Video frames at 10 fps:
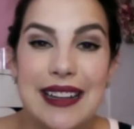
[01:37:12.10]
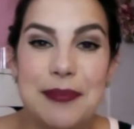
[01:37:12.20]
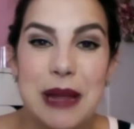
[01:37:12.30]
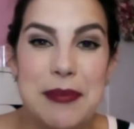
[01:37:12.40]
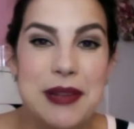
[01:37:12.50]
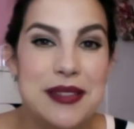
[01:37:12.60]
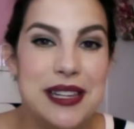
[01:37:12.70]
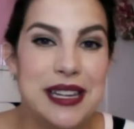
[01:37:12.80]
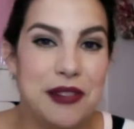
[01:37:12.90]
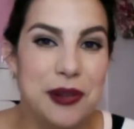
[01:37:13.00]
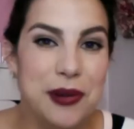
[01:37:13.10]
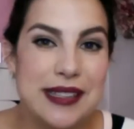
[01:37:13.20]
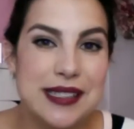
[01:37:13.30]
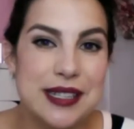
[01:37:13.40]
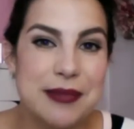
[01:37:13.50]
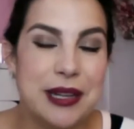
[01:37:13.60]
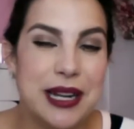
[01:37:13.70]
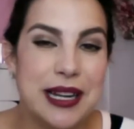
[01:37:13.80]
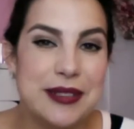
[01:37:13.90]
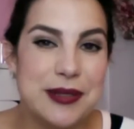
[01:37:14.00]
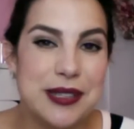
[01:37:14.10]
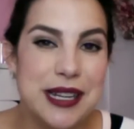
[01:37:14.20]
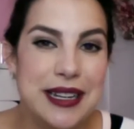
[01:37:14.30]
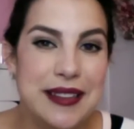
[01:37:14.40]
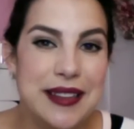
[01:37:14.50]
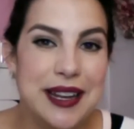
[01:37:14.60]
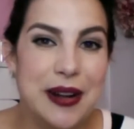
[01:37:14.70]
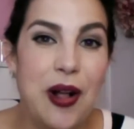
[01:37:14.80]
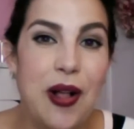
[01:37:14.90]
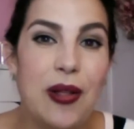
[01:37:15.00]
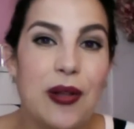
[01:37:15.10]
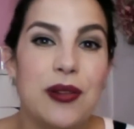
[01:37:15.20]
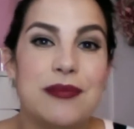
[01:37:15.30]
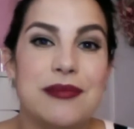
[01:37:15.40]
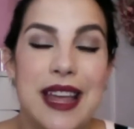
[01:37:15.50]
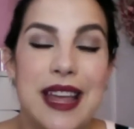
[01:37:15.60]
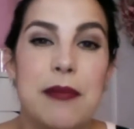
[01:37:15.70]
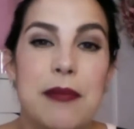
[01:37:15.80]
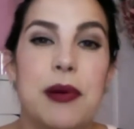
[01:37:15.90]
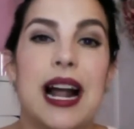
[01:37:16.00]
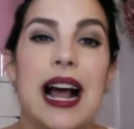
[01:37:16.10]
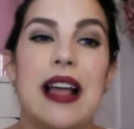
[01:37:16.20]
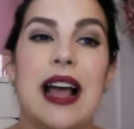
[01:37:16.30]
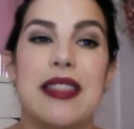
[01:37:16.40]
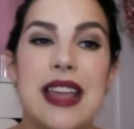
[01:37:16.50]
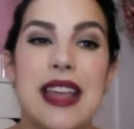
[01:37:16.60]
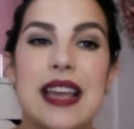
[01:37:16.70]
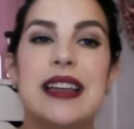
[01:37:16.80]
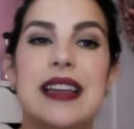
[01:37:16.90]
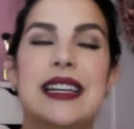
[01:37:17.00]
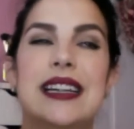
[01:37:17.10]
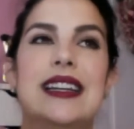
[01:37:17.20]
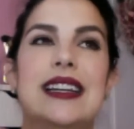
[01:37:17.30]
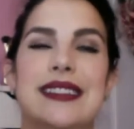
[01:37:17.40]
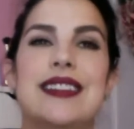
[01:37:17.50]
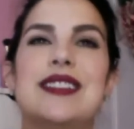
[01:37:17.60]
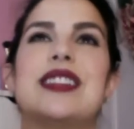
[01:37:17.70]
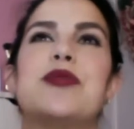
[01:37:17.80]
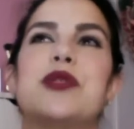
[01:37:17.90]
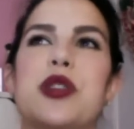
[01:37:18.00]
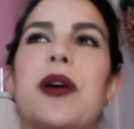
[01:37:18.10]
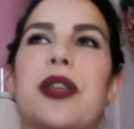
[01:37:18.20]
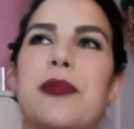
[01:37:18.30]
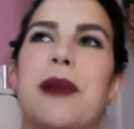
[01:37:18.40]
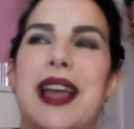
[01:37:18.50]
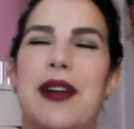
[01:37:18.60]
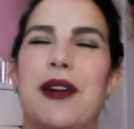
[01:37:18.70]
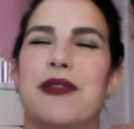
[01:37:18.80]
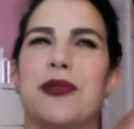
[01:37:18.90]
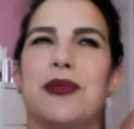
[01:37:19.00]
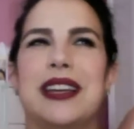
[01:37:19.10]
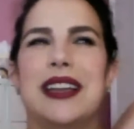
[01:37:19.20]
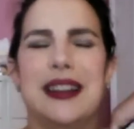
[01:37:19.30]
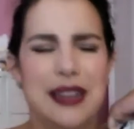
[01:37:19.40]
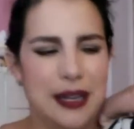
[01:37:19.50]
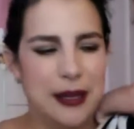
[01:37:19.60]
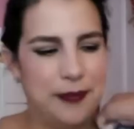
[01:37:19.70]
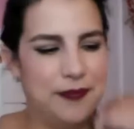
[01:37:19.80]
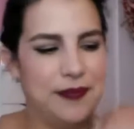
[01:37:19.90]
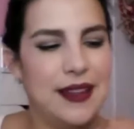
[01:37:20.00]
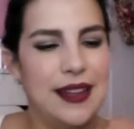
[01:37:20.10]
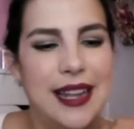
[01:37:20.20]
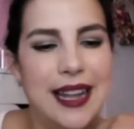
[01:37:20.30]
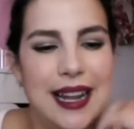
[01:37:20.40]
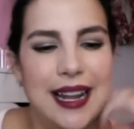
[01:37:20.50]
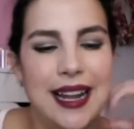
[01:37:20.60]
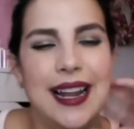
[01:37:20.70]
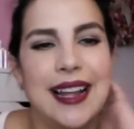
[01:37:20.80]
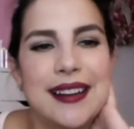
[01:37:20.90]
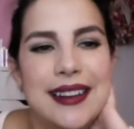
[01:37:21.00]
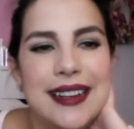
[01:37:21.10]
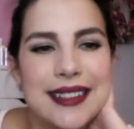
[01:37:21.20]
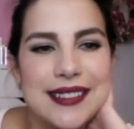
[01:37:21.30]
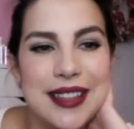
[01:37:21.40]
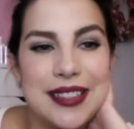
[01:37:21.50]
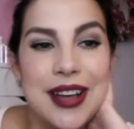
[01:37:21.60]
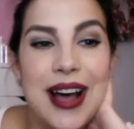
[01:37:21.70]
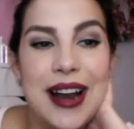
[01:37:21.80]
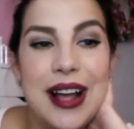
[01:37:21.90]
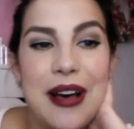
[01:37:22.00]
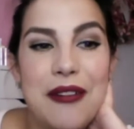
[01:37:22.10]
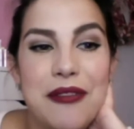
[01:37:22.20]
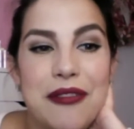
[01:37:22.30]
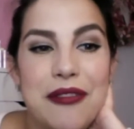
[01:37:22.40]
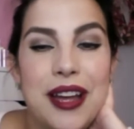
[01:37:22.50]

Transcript: maybe if you can't say something nice, don't say anything at all thing, but I think this was going through my head over the weekend, and it's the thought of,